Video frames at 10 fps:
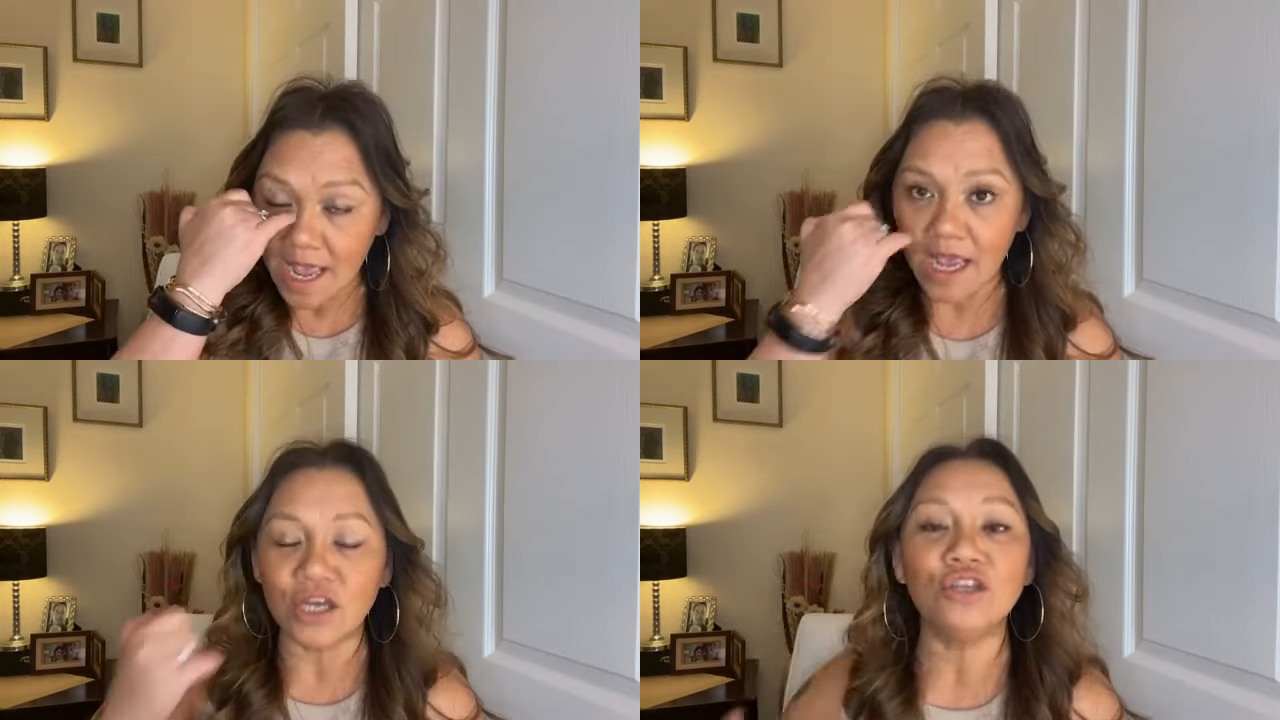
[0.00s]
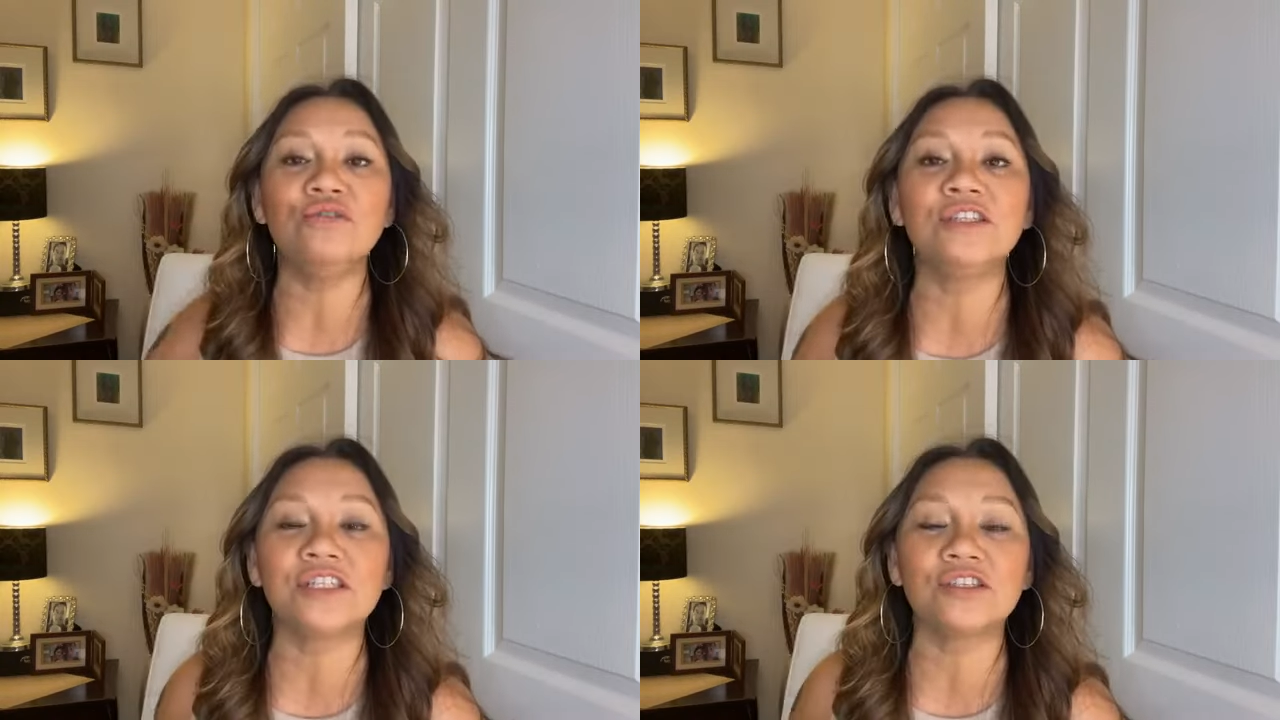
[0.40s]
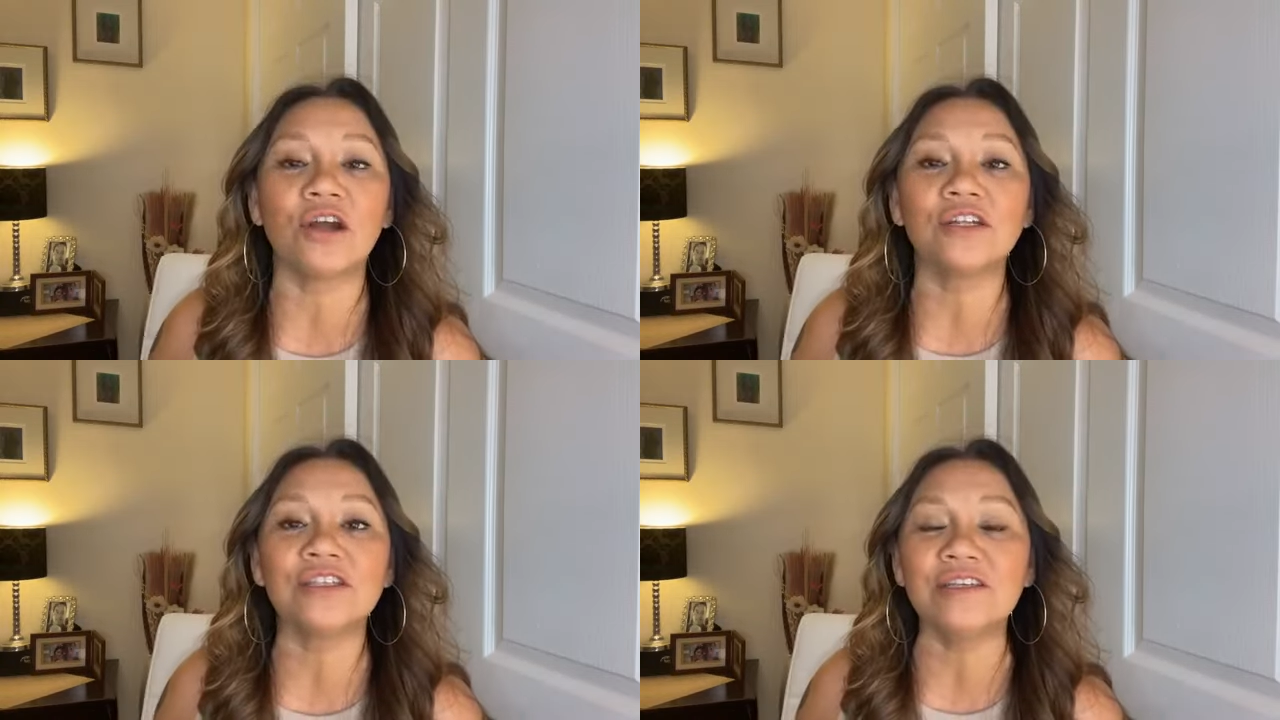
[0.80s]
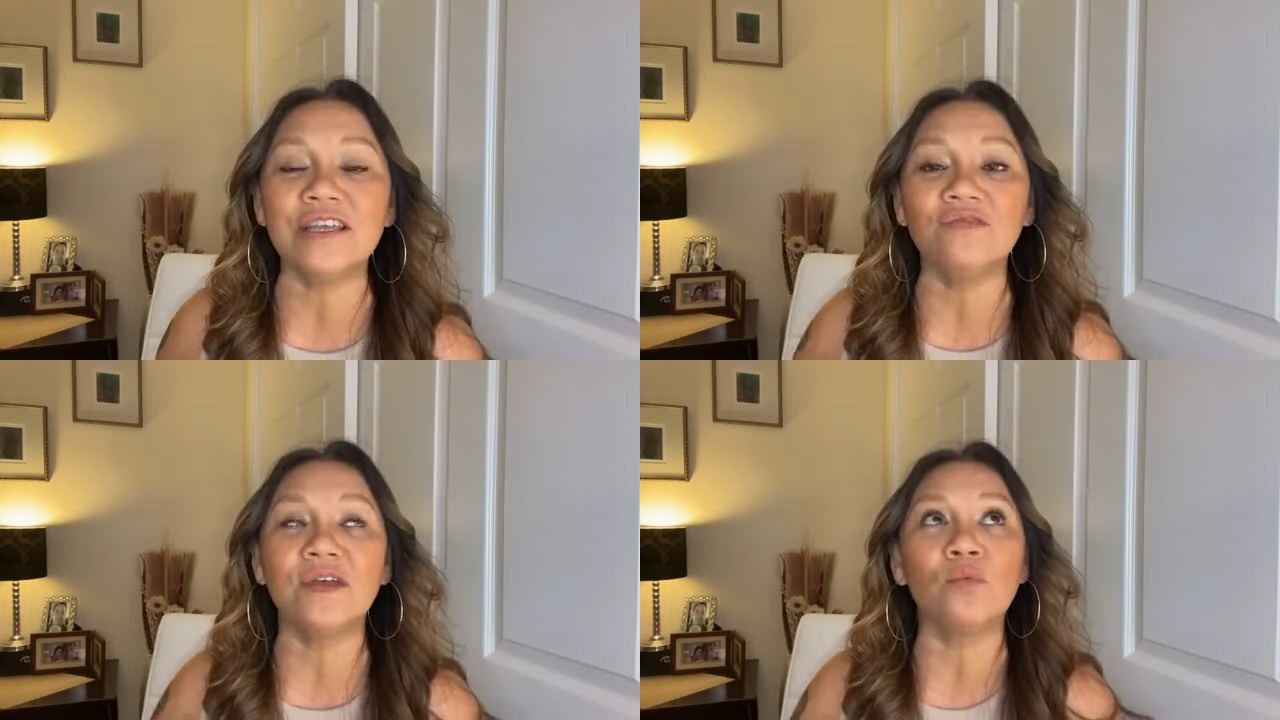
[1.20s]
and you start to
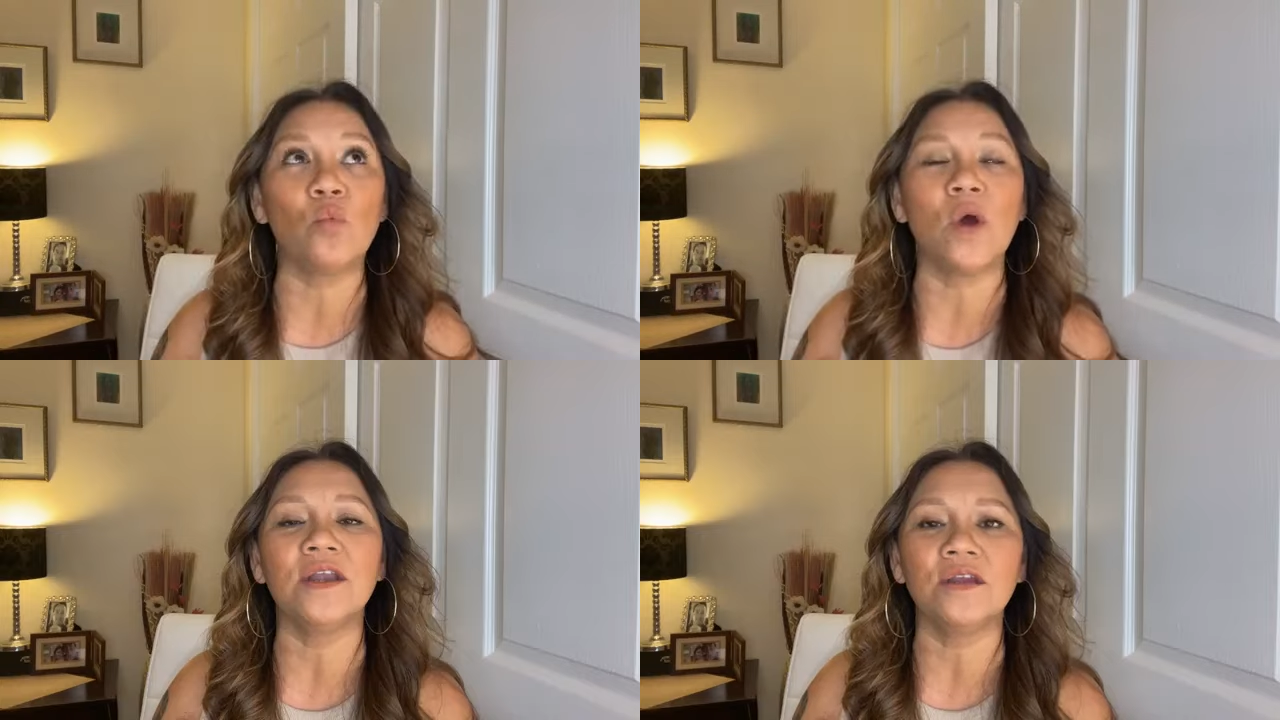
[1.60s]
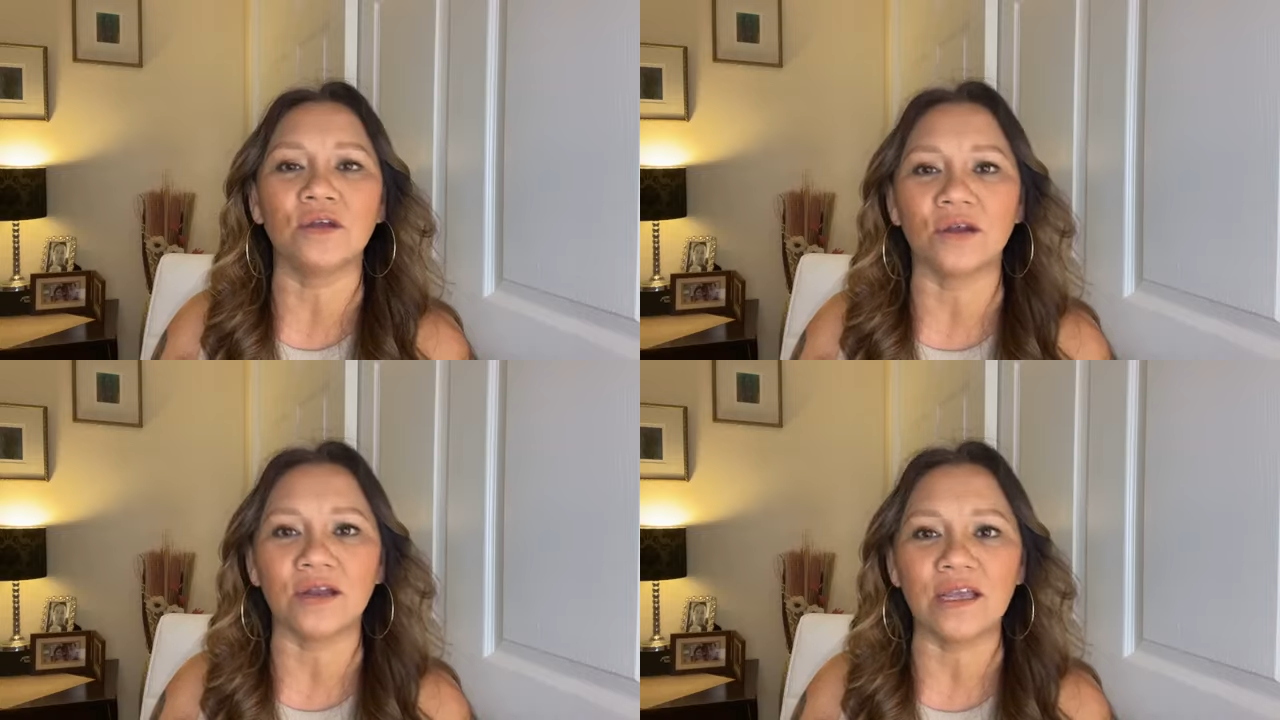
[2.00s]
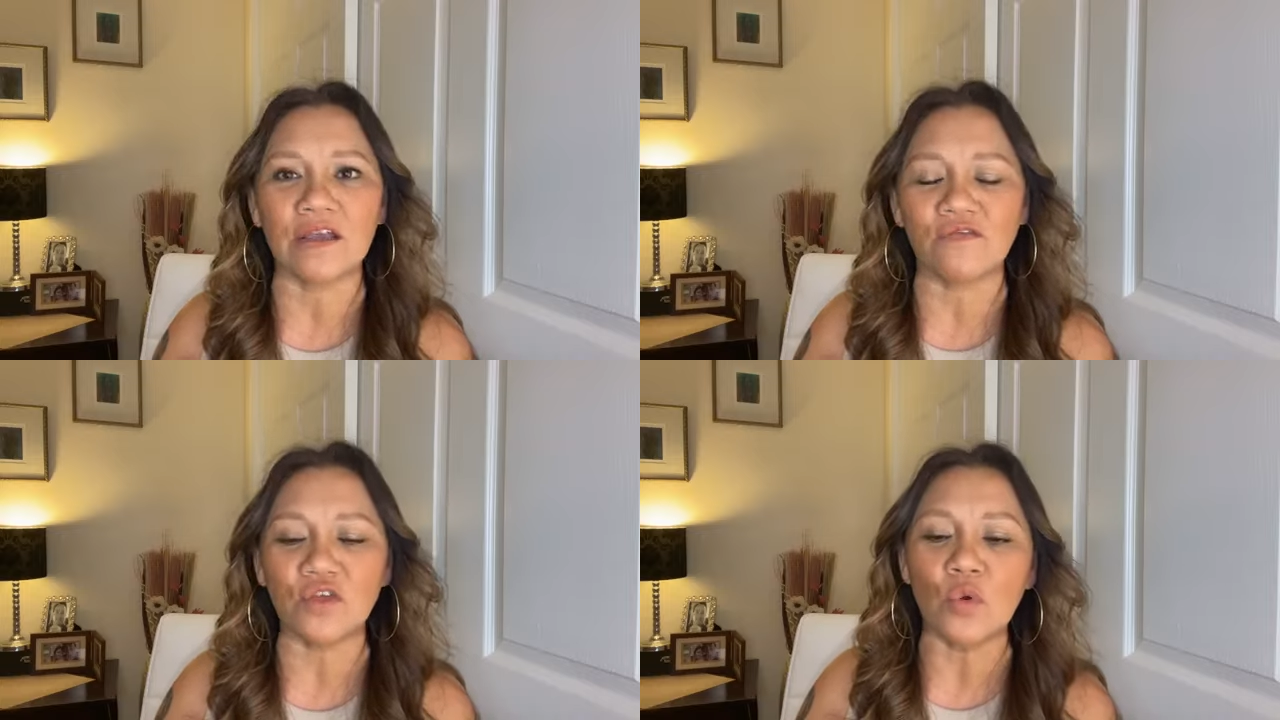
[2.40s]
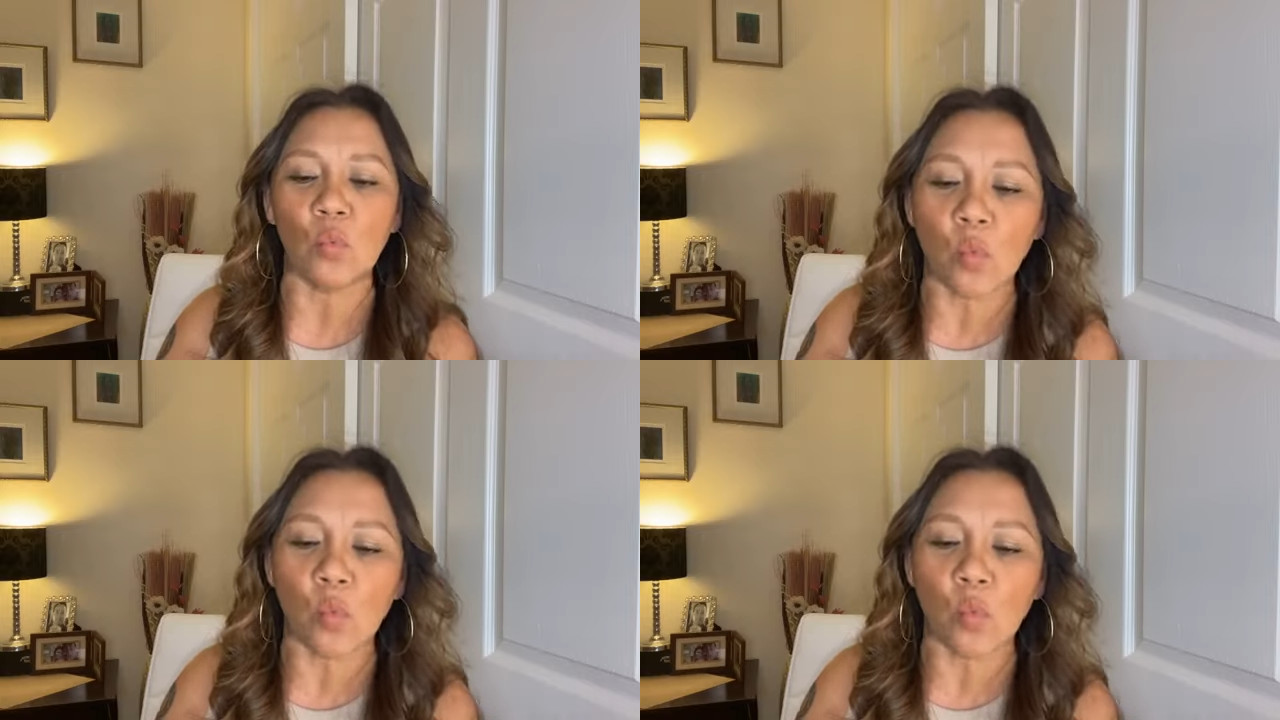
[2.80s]
even wonder if you